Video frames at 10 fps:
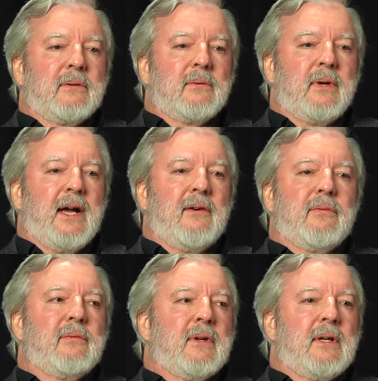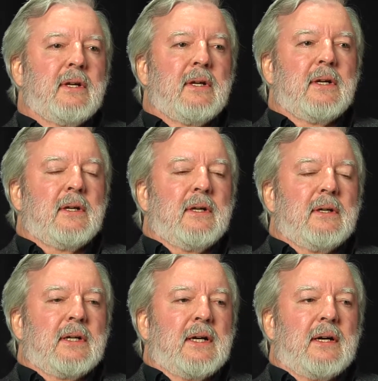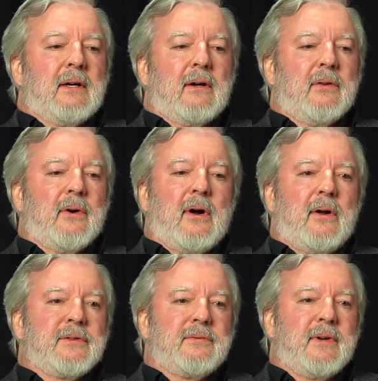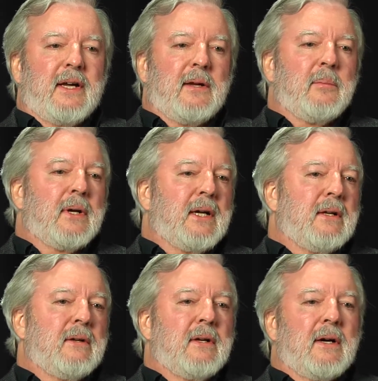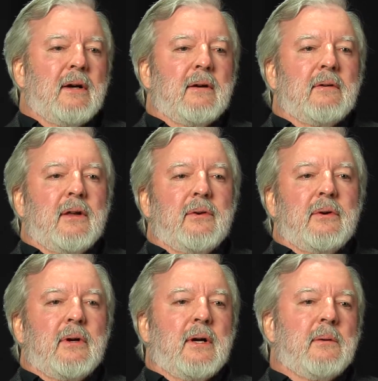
We have other halls of fame and other